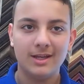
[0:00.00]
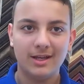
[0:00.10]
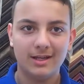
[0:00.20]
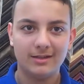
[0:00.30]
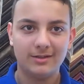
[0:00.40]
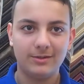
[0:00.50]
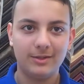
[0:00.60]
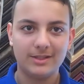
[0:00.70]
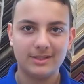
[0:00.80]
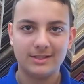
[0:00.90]
and you
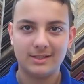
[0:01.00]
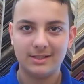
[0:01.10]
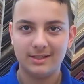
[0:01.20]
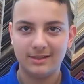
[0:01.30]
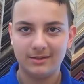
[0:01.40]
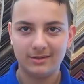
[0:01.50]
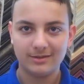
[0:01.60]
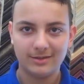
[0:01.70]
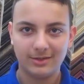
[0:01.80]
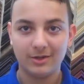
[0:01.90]
get to see
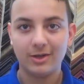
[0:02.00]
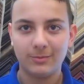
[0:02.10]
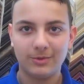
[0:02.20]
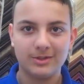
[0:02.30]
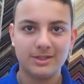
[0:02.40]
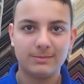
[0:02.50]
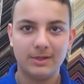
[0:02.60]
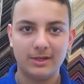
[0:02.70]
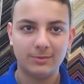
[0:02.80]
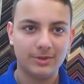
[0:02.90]
your artwork
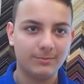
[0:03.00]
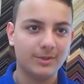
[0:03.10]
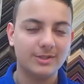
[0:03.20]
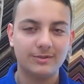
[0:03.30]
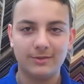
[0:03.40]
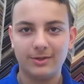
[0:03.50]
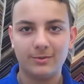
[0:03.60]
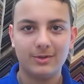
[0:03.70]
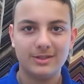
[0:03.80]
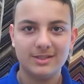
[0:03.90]
displayed with a bunch of other
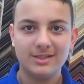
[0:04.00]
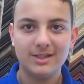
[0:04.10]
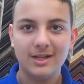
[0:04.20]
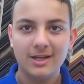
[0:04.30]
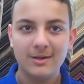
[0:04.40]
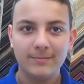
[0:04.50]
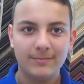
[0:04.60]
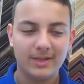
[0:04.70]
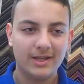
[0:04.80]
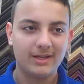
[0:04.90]
ones,
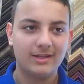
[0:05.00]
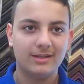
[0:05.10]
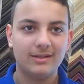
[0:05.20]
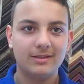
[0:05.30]
and